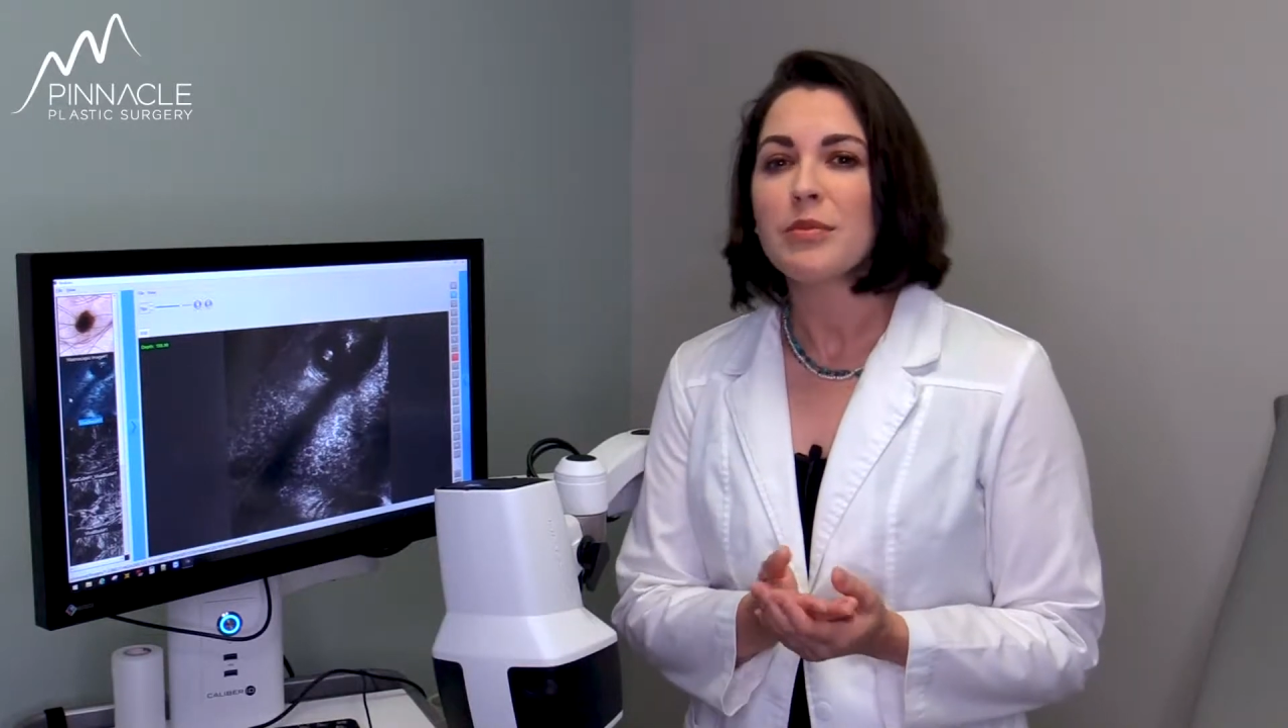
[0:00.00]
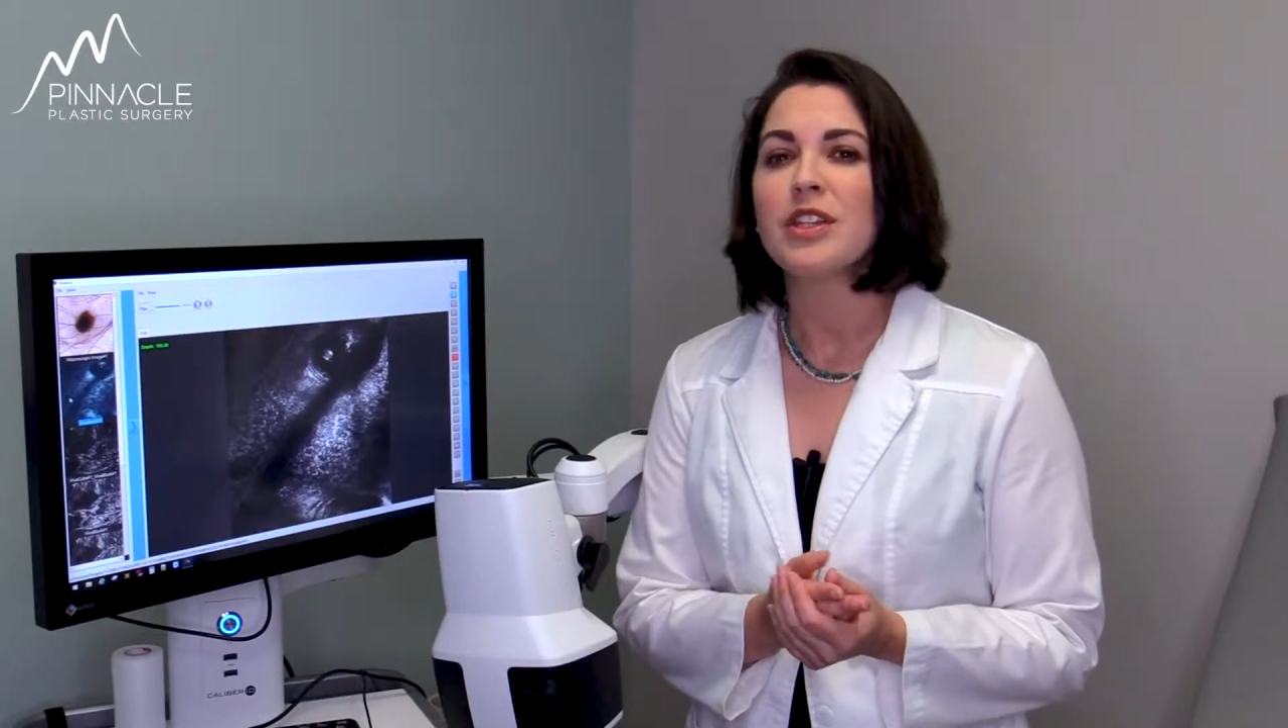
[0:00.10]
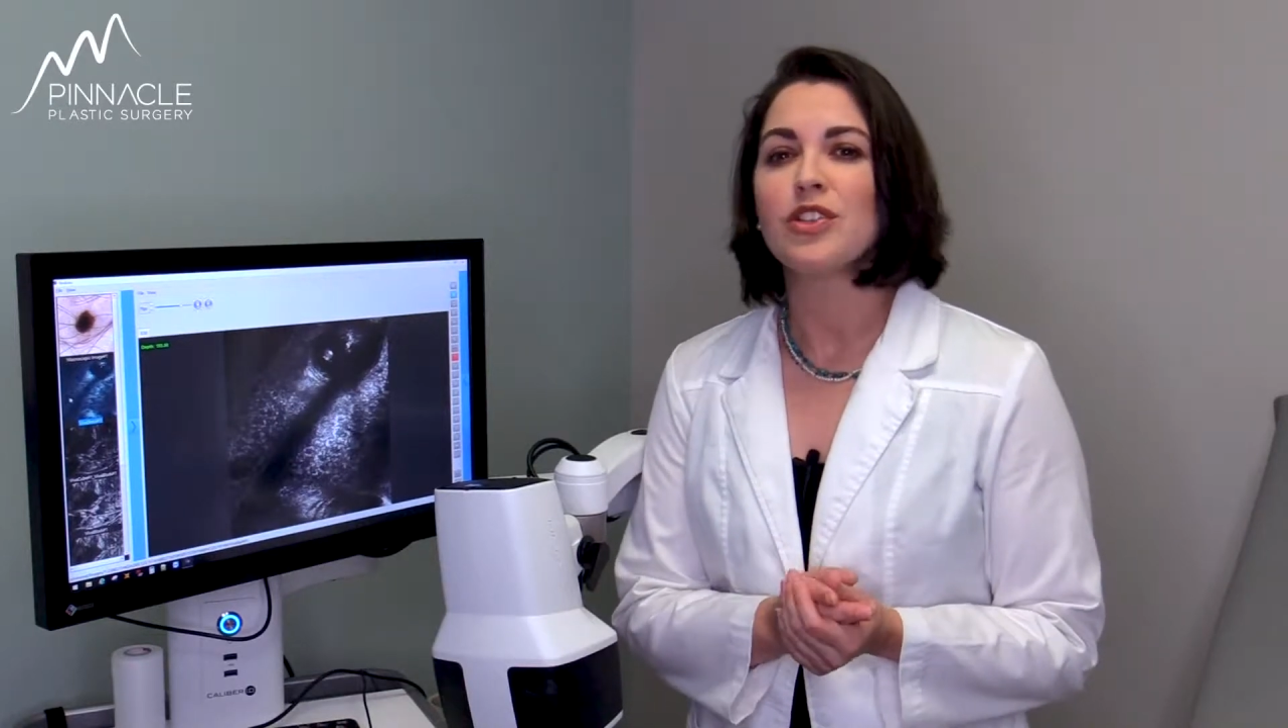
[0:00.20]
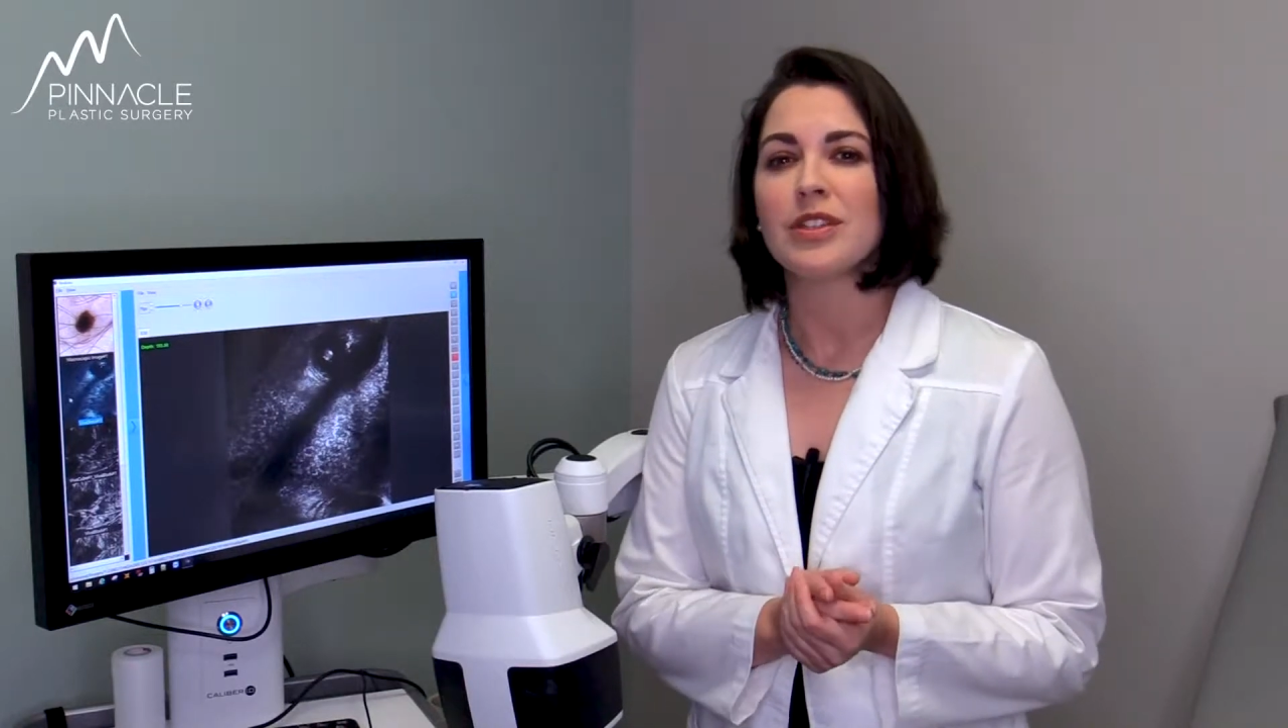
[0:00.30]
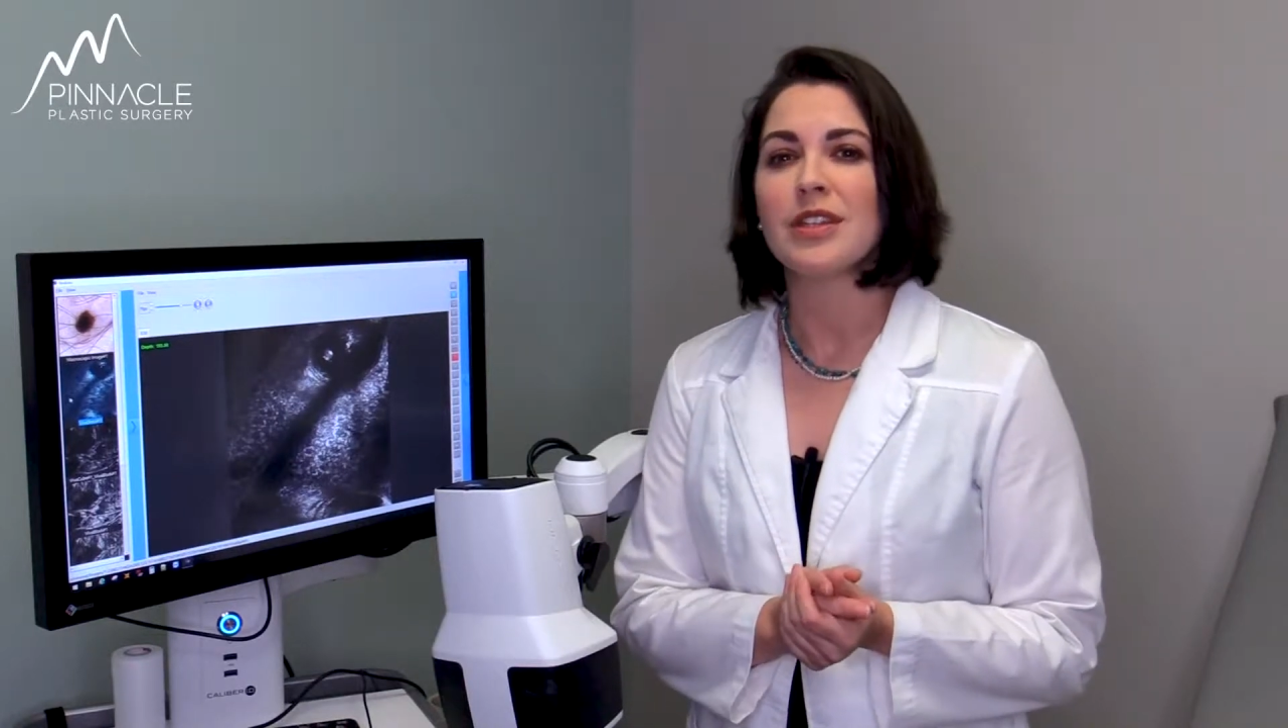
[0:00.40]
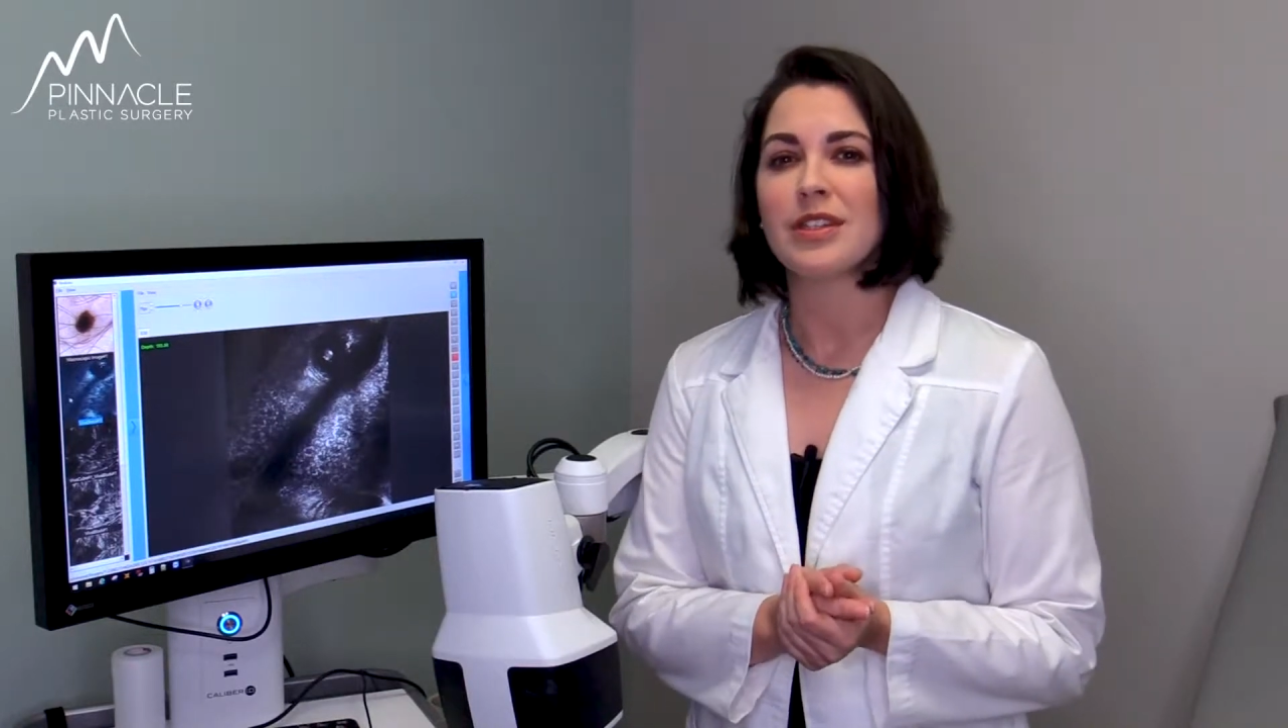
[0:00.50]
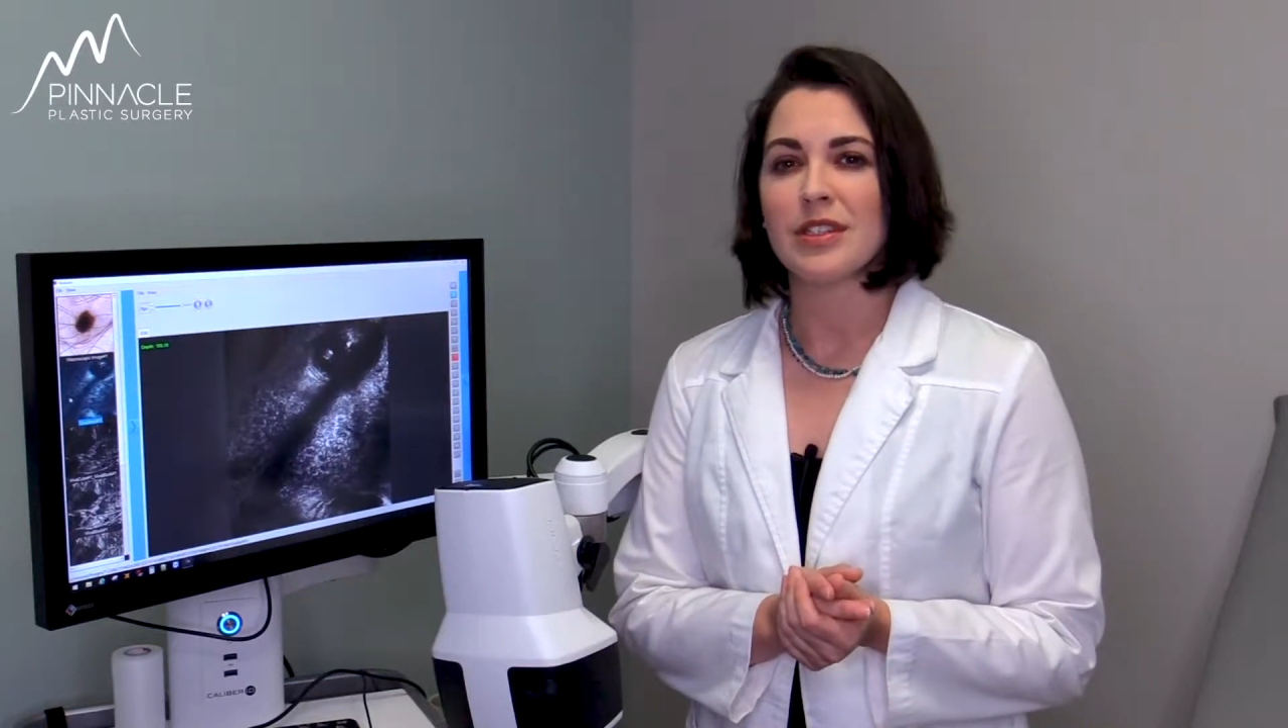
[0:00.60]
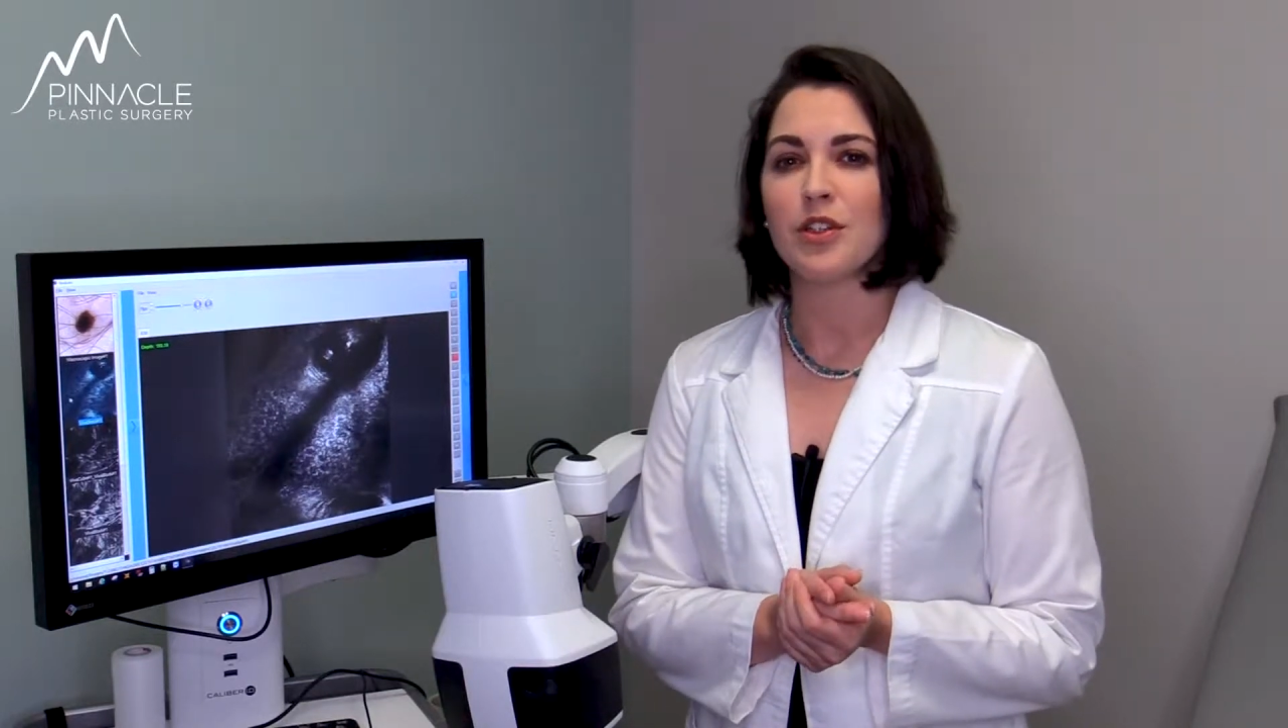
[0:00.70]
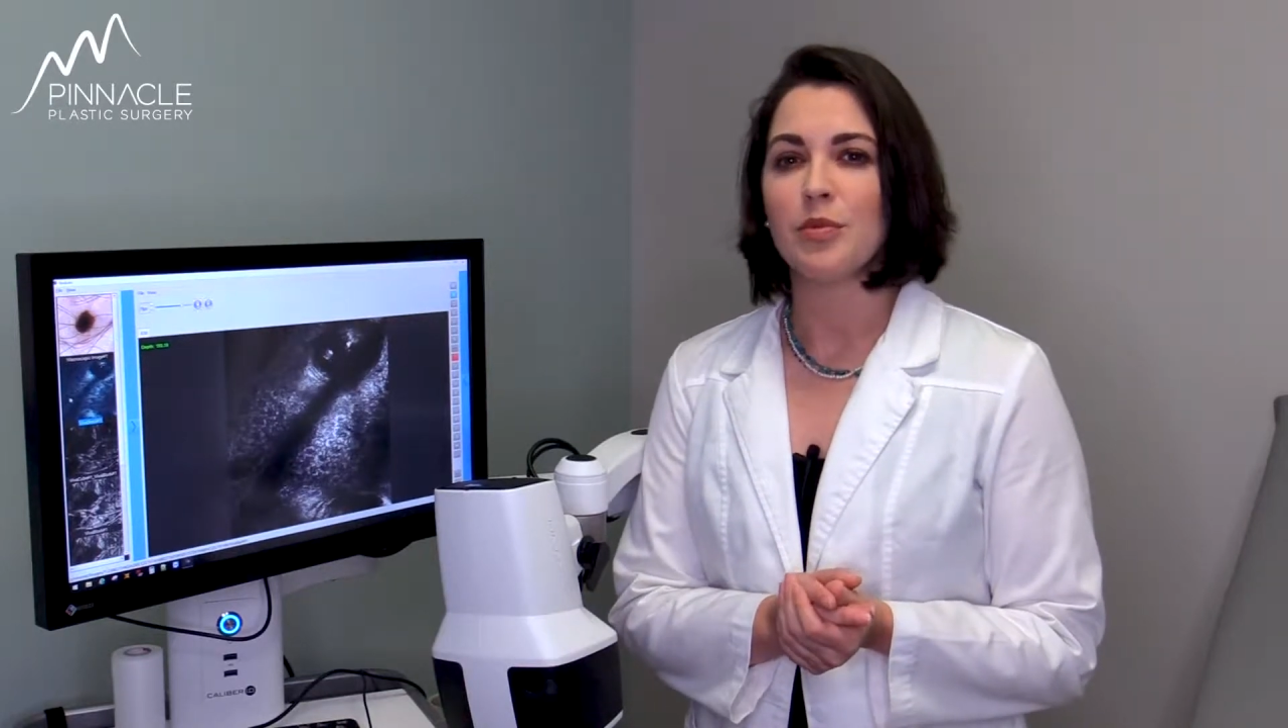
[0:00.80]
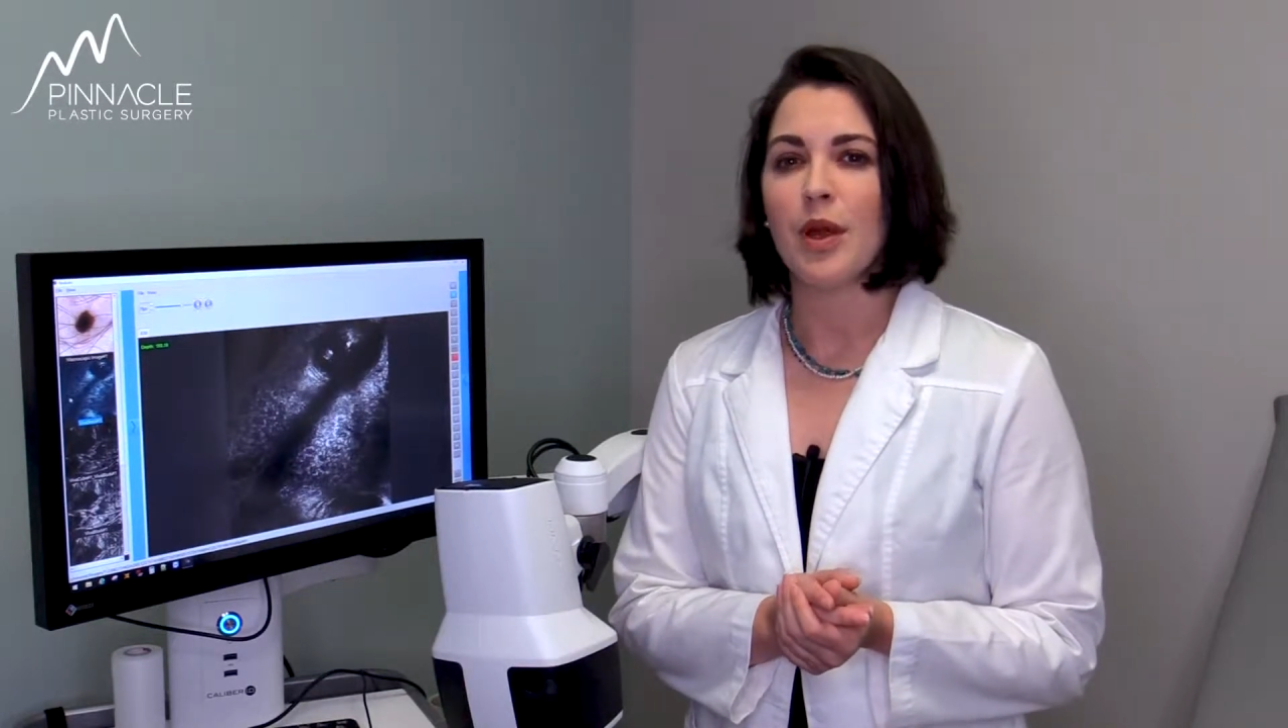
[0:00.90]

lesions that still